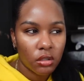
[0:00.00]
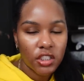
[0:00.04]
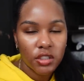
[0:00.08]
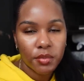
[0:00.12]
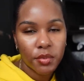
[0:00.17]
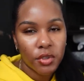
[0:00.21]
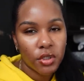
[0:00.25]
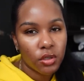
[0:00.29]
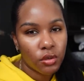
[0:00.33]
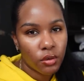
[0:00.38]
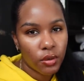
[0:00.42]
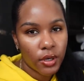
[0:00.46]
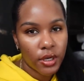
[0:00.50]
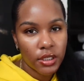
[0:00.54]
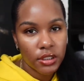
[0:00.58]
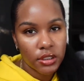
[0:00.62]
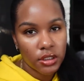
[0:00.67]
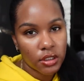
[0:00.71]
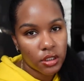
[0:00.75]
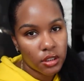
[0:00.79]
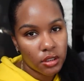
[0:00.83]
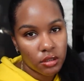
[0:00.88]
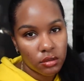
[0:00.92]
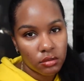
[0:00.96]
It's been a
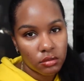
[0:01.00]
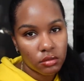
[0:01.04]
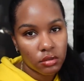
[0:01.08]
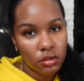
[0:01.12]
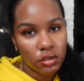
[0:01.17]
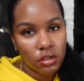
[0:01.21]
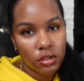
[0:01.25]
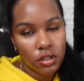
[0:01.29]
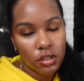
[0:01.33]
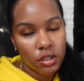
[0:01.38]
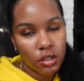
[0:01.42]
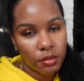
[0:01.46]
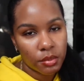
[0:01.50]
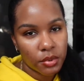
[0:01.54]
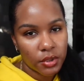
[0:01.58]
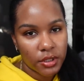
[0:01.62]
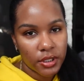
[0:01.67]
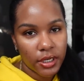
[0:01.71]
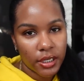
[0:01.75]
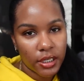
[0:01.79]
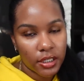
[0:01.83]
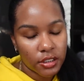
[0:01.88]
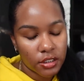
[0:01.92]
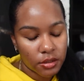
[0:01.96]
crazy couple of
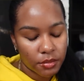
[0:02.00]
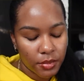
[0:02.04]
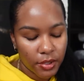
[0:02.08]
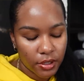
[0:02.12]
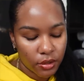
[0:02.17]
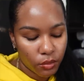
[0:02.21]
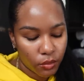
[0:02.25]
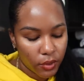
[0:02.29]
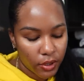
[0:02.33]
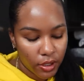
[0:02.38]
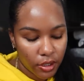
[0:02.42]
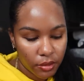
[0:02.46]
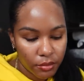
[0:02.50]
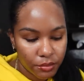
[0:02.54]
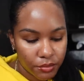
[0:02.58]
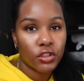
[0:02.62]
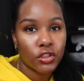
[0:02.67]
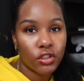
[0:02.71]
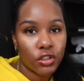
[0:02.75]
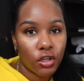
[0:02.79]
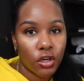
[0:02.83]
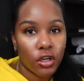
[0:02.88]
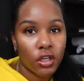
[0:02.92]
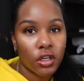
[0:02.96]
days, by the way.
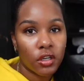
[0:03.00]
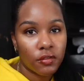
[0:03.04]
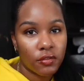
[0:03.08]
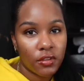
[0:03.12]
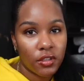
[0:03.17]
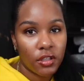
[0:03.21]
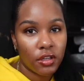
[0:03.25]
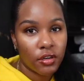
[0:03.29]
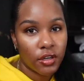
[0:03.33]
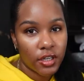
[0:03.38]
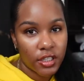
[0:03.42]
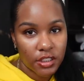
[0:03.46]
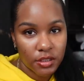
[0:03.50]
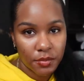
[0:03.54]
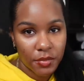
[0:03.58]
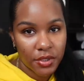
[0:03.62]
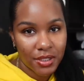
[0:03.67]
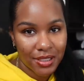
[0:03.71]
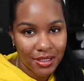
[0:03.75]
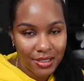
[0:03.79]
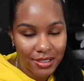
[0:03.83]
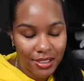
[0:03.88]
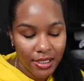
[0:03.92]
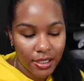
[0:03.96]
Start of the year has
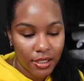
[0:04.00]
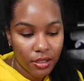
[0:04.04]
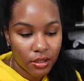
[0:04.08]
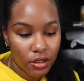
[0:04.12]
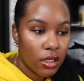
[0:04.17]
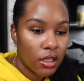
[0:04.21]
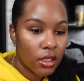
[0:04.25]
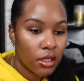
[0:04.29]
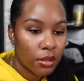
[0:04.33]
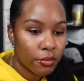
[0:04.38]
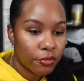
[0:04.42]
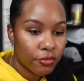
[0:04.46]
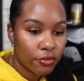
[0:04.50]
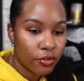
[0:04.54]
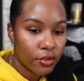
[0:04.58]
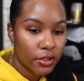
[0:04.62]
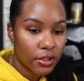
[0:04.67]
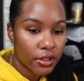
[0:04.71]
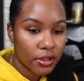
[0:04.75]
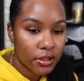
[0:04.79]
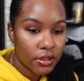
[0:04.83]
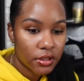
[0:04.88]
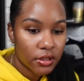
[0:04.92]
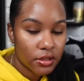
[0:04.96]
been insane um,
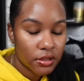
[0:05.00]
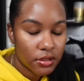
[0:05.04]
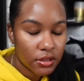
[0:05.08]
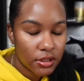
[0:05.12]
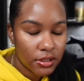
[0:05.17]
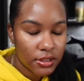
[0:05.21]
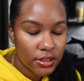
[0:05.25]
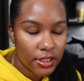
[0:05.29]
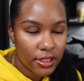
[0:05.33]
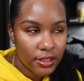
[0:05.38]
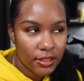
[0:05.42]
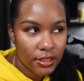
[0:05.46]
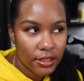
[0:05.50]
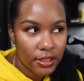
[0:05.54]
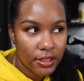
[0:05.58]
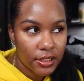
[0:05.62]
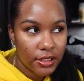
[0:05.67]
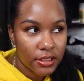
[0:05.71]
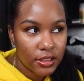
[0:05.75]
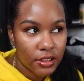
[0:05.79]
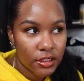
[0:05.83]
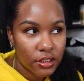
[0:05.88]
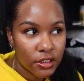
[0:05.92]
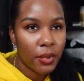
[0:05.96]
for us, to say the
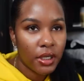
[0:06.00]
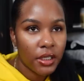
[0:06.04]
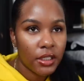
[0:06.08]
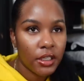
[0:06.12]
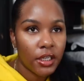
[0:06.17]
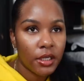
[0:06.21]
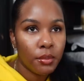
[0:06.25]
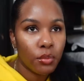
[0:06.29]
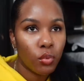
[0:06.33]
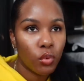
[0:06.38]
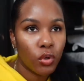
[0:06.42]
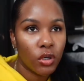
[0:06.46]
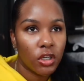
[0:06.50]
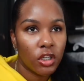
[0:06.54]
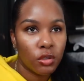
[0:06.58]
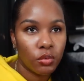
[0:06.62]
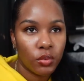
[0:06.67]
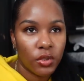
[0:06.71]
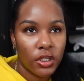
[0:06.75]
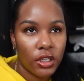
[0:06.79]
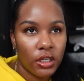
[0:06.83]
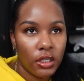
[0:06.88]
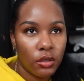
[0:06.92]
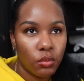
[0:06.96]
least. Monday morning,
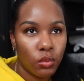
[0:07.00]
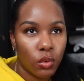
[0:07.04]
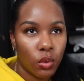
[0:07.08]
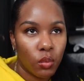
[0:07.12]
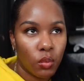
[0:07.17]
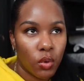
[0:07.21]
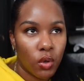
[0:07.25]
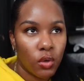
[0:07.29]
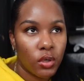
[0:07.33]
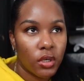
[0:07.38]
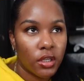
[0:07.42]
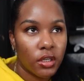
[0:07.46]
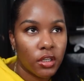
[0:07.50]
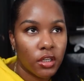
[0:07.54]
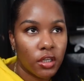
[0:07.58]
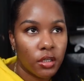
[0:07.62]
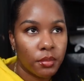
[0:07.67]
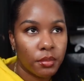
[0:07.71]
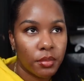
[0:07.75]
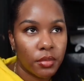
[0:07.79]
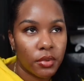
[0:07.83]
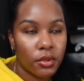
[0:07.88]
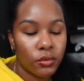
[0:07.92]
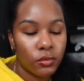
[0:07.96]
we were woken
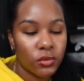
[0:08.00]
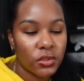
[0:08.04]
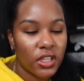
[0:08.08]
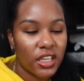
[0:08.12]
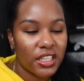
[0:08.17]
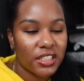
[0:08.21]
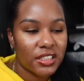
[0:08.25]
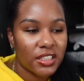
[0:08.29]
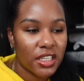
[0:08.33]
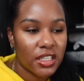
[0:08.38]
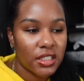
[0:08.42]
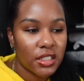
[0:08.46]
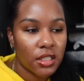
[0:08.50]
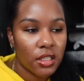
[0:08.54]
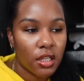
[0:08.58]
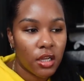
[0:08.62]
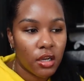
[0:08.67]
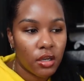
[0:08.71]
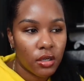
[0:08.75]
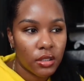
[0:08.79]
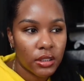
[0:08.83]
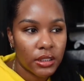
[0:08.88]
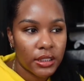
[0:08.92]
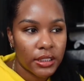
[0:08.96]
up. It was like 6
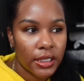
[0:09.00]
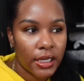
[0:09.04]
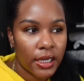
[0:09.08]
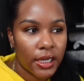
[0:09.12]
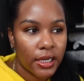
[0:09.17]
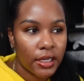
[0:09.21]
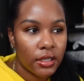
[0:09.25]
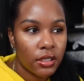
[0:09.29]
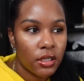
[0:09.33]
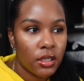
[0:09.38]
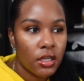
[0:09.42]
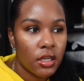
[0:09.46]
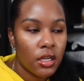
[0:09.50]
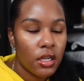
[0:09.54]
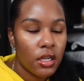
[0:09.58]
o'clock on the dot.